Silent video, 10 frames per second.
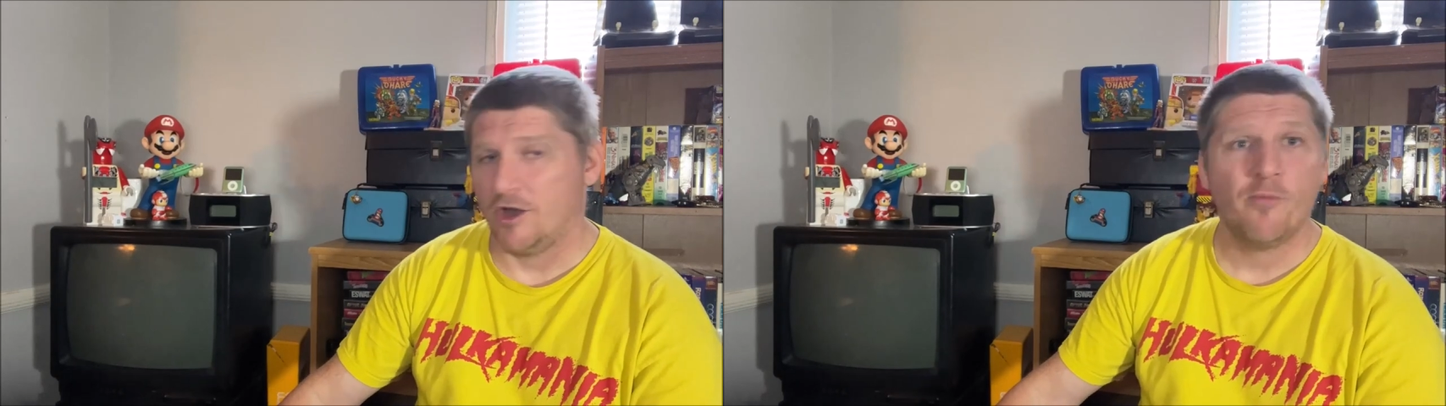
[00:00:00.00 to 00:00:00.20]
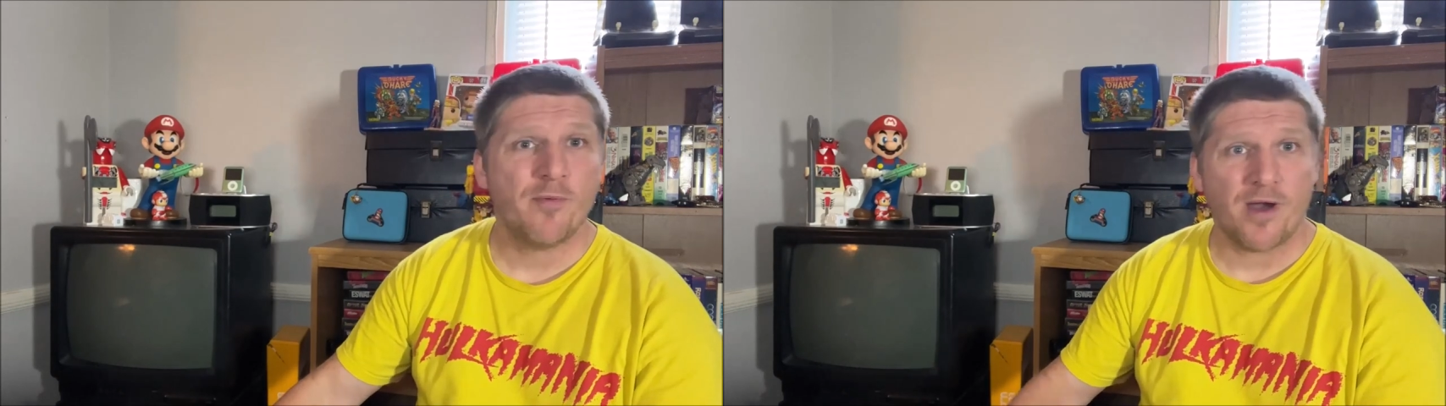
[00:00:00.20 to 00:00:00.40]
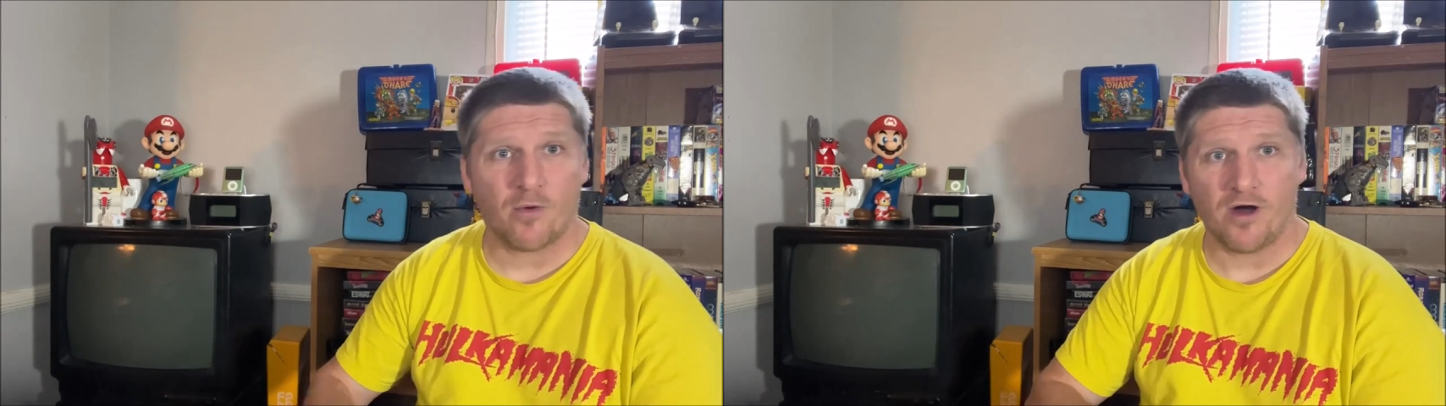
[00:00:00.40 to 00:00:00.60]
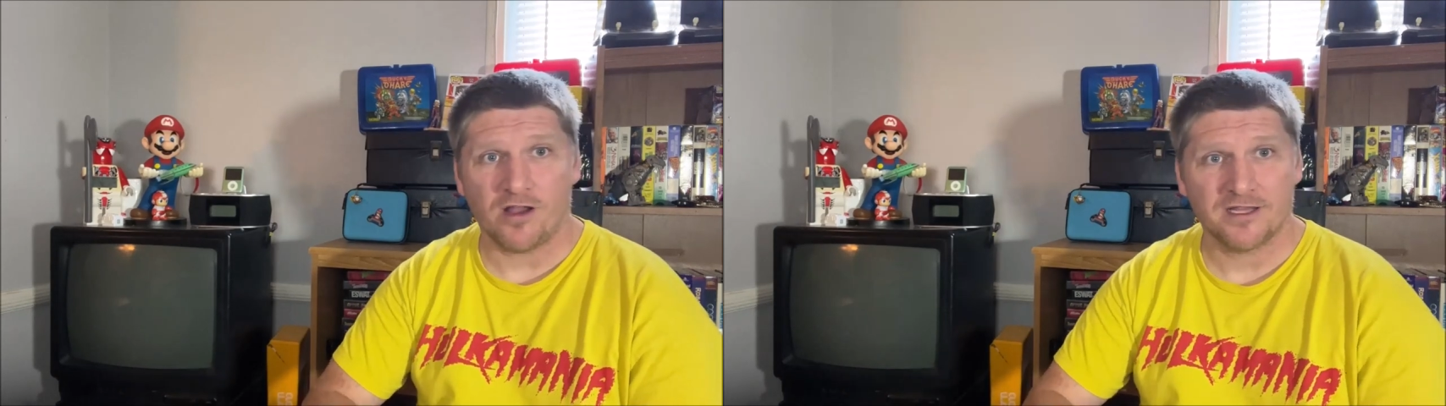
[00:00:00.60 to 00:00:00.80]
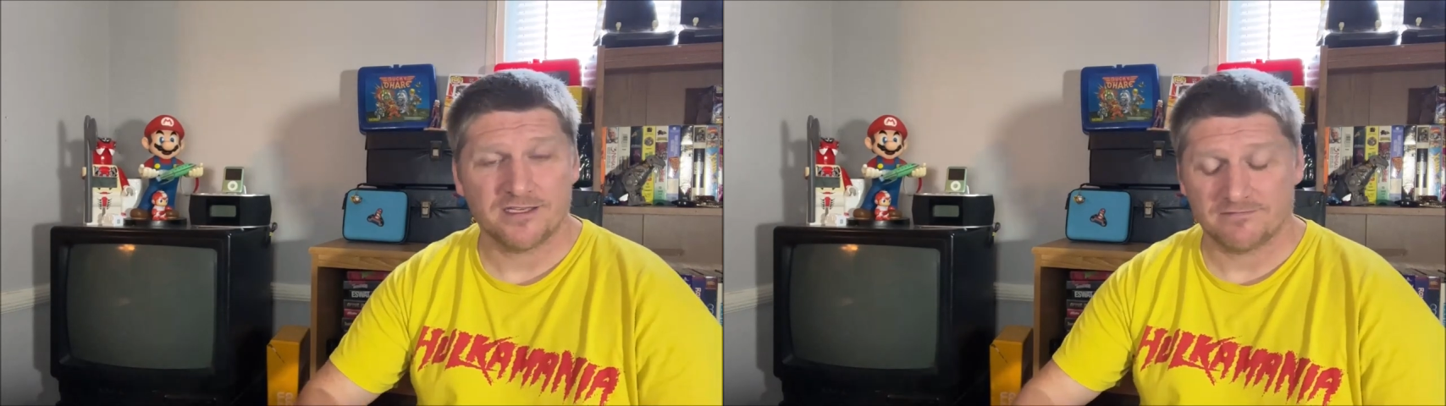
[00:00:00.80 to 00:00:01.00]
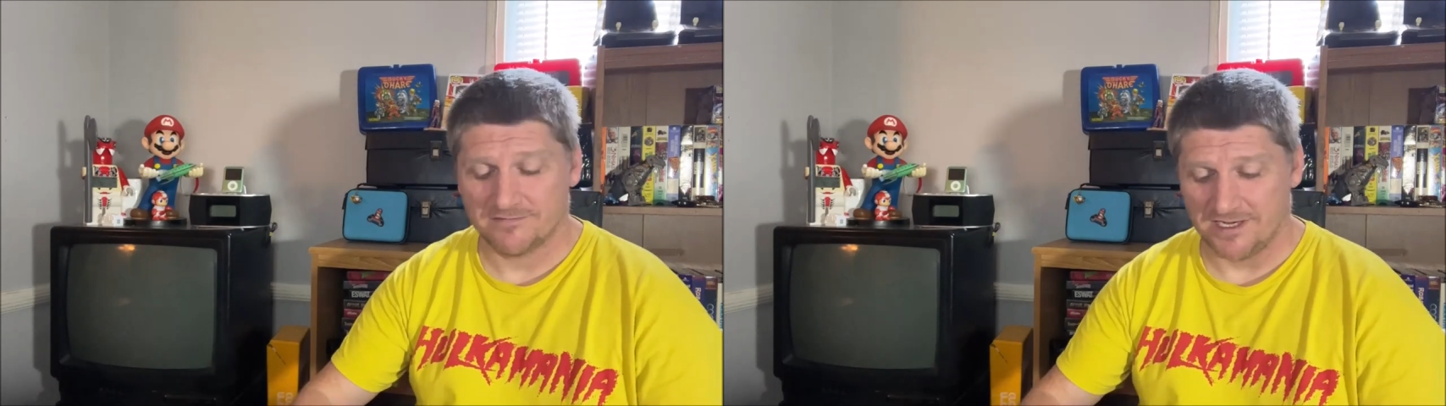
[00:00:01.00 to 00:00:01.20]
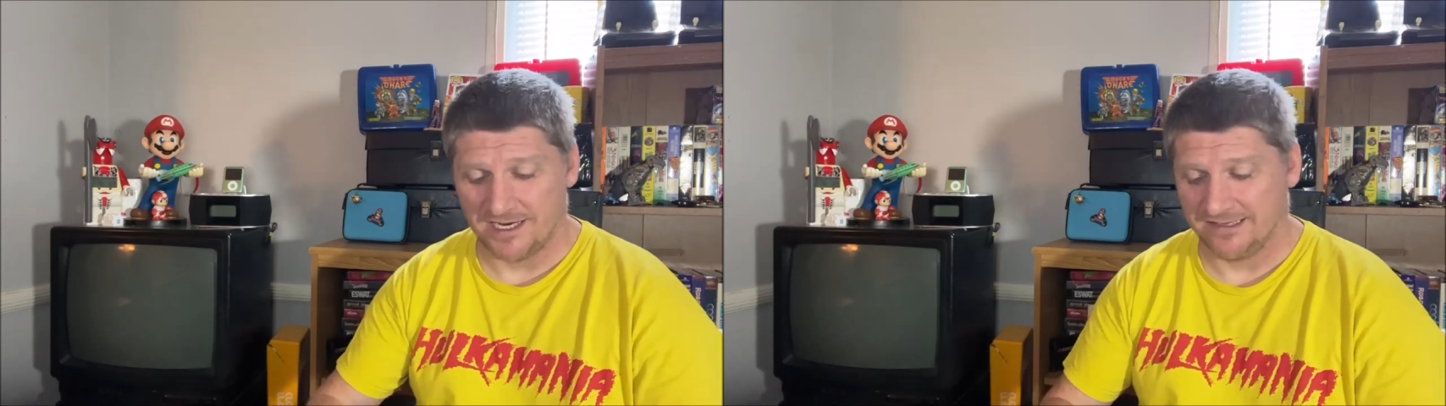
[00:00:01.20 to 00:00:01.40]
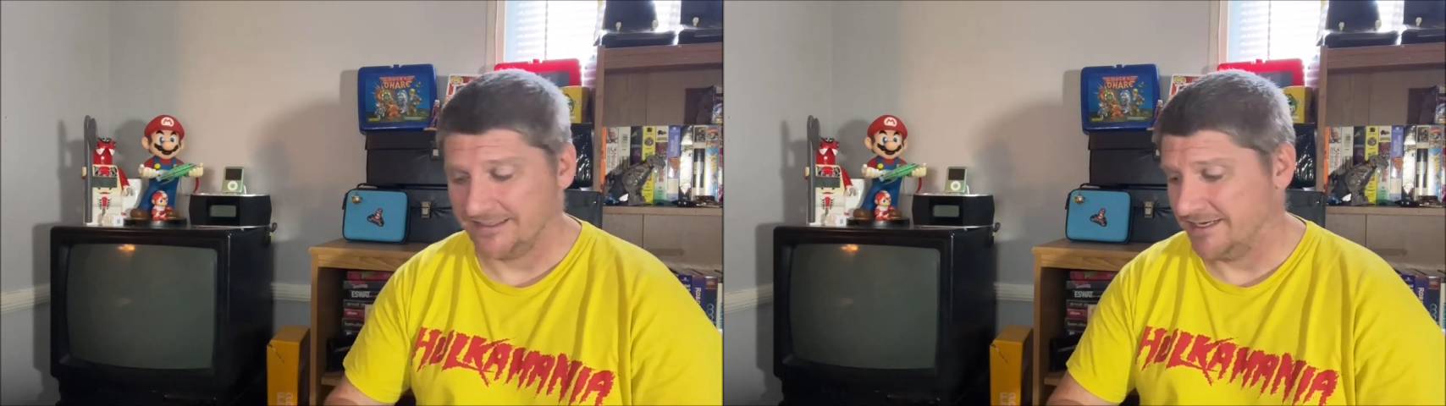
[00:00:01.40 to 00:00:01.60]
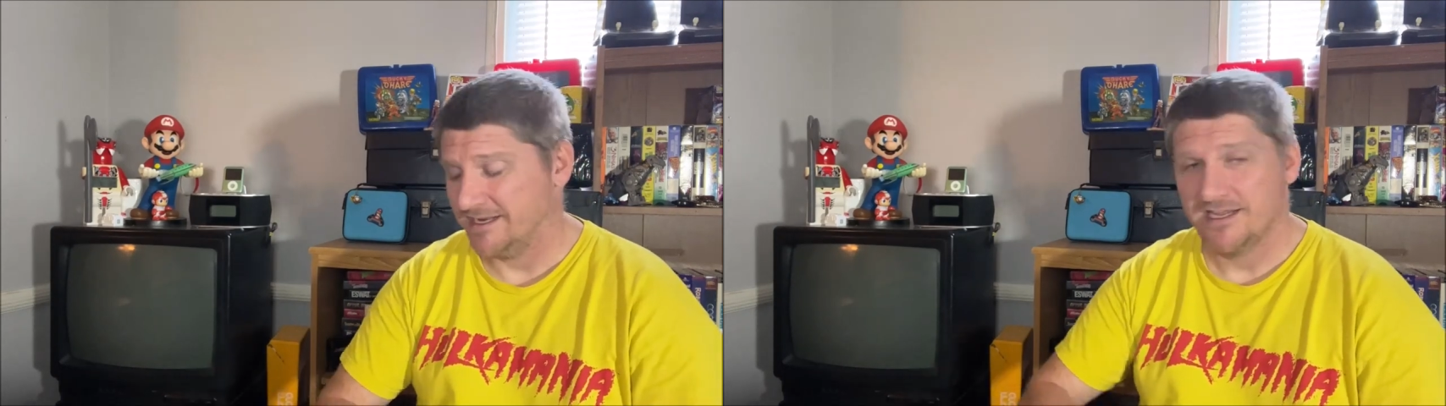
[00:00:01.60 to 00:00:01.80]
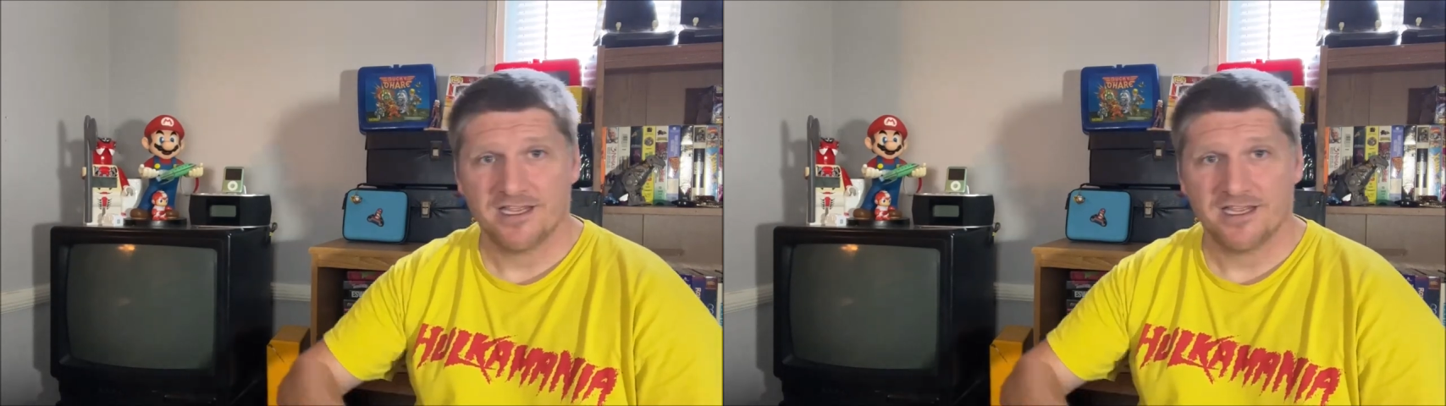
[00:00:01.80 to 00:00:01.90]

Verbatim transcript: opened my wallet and I said,